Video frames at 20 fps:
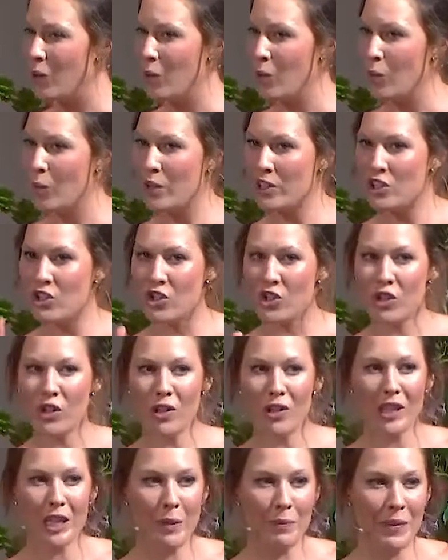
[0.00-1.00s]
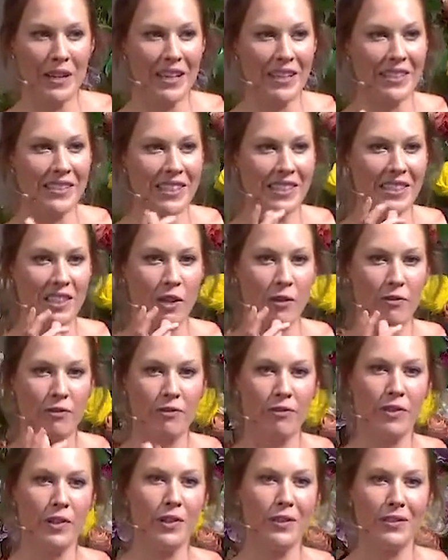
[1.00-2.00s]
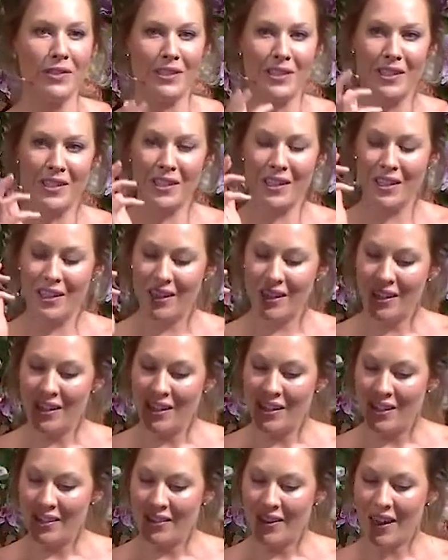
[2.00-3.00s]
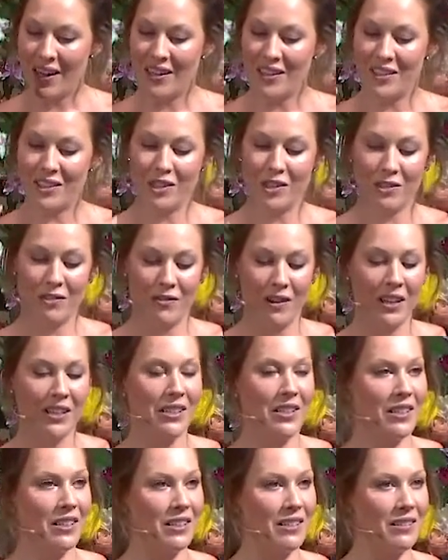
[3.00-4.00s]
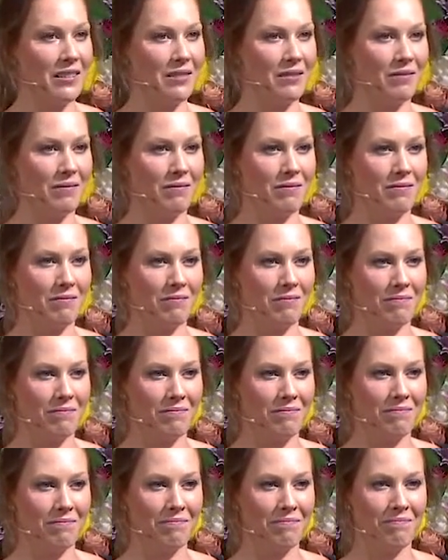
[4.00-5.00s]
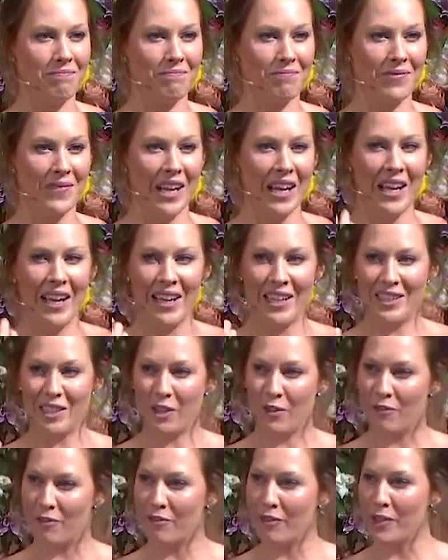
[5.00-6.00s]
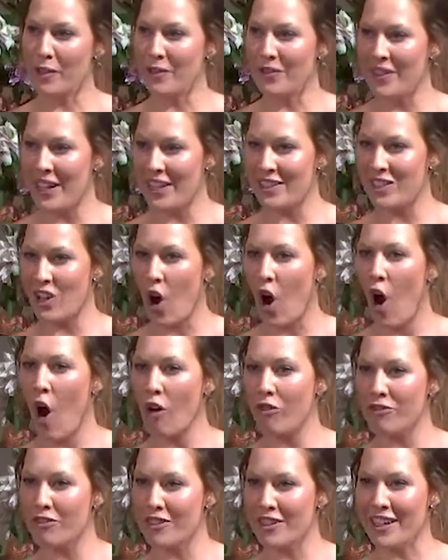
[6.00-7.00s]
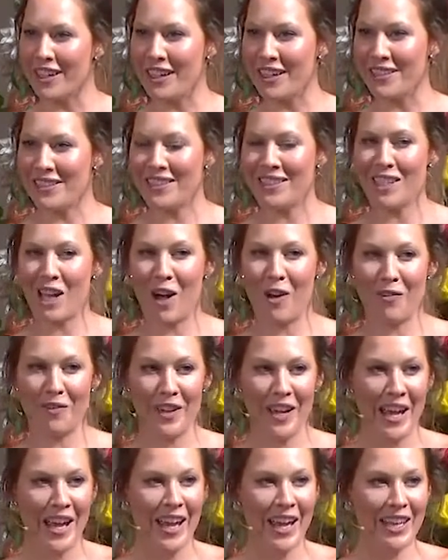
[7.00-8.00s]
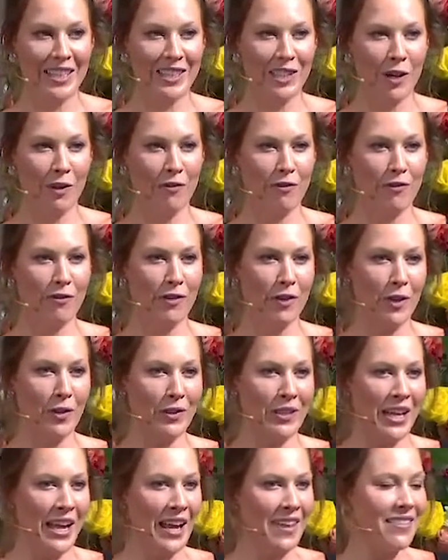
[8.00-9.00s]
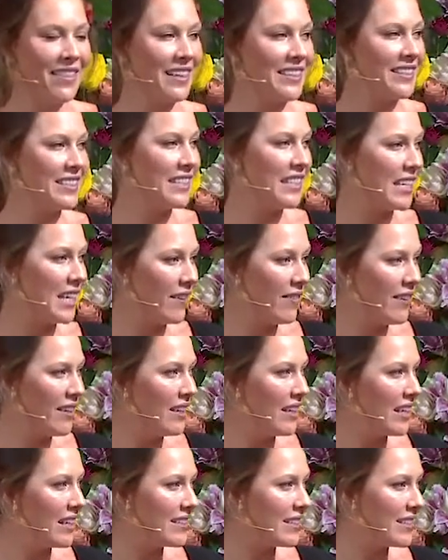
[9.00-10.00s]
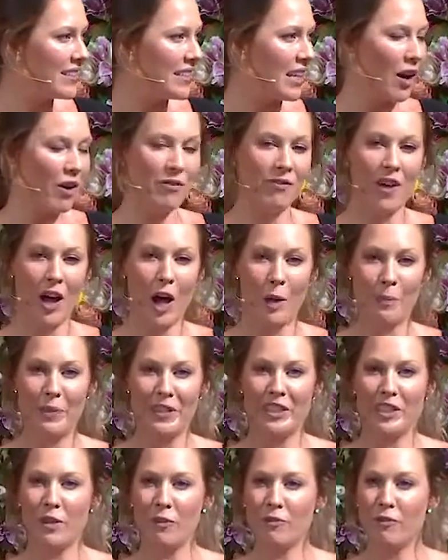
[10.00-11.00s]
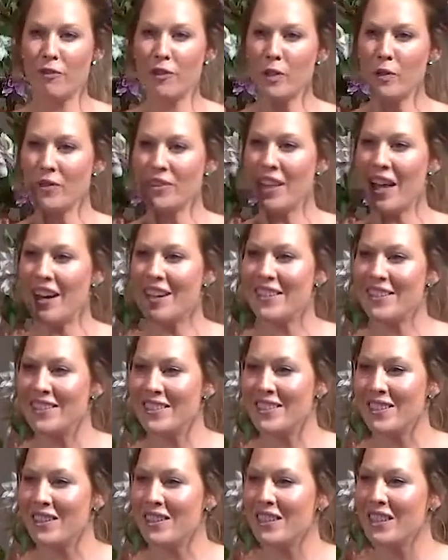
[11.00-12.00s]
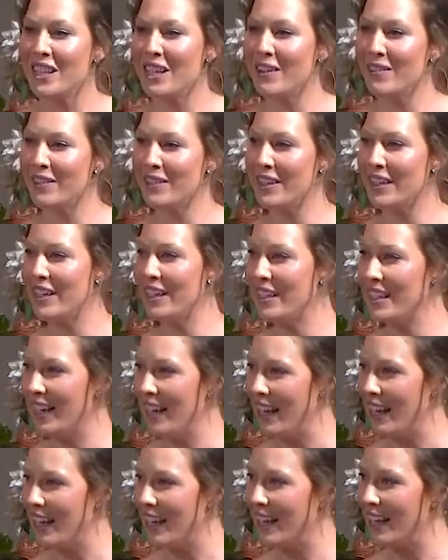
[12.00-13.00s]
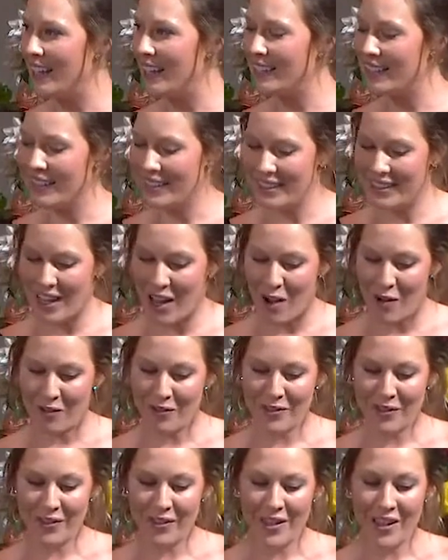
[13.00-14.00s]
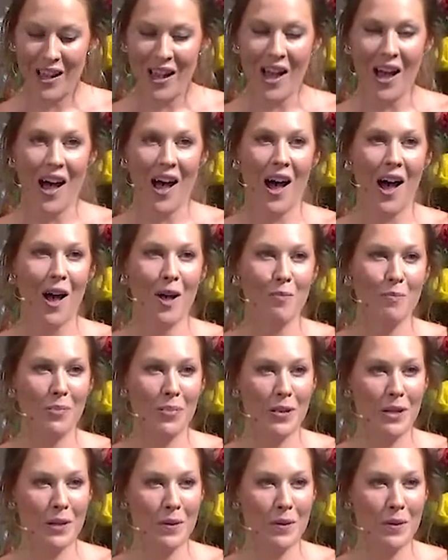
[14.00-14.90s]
Which truly means it's a fruit that is surrendered. It's a fruit that's offering itself. It's a fruit that's giving itself up. It's a fruit that is delivering itself up.